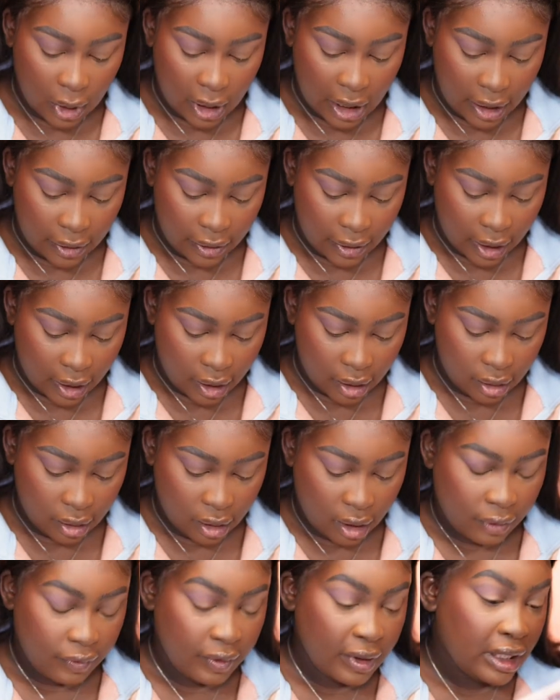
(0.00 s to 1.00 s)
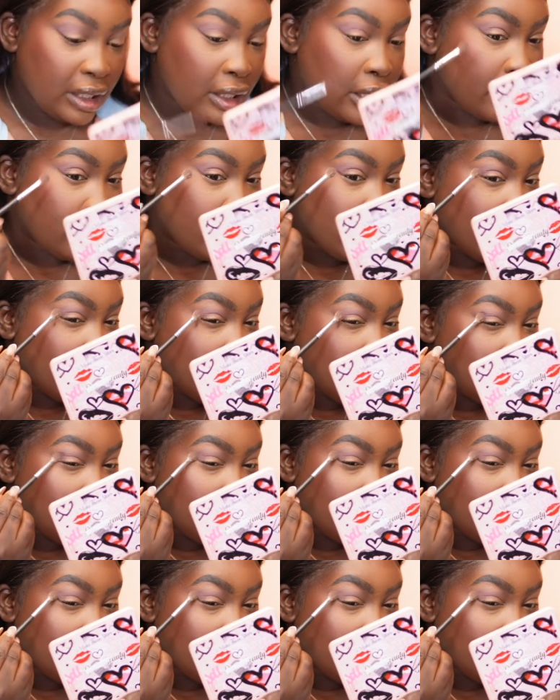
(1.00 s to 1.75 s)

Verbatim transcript: I like that. I really like that.